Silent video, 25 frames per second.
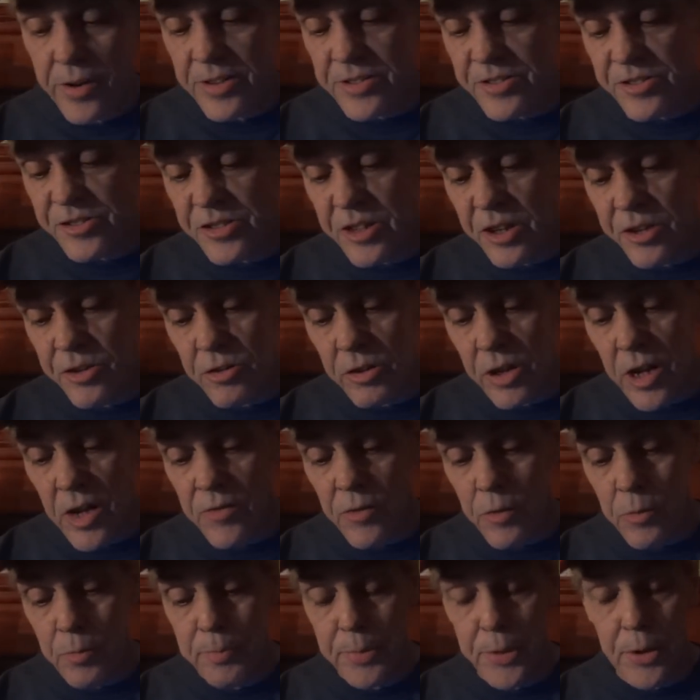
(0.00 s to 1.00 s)
and
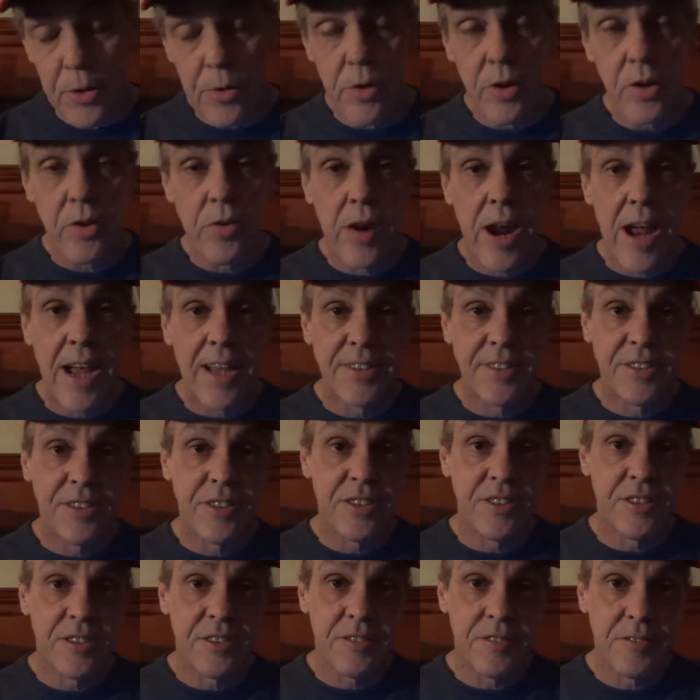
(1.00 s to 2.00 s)
senior-level
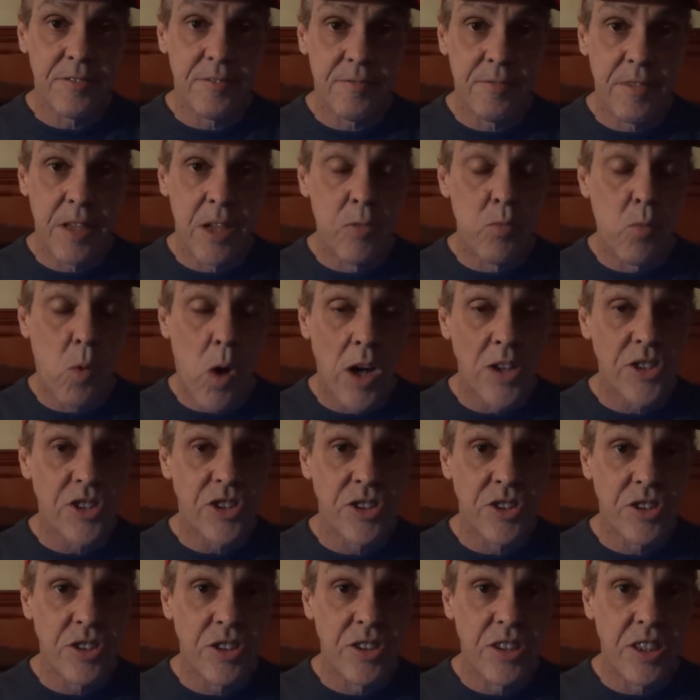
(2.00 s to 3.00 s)
bureaucrats in
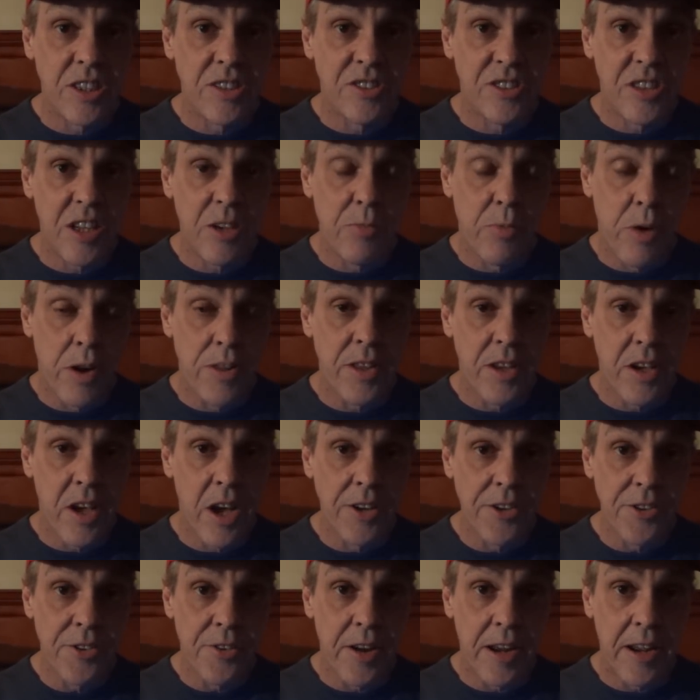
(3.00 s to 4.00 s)
Washington, D.C. run the
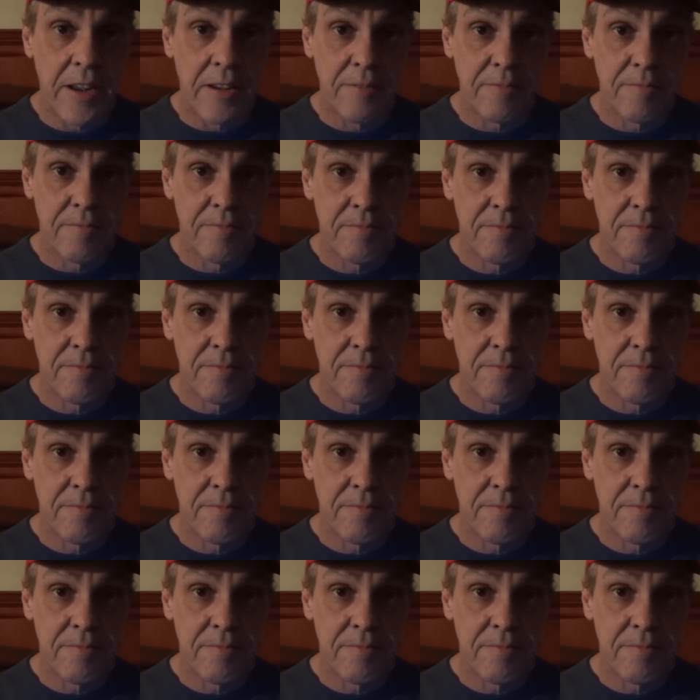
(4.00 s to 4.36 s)
country.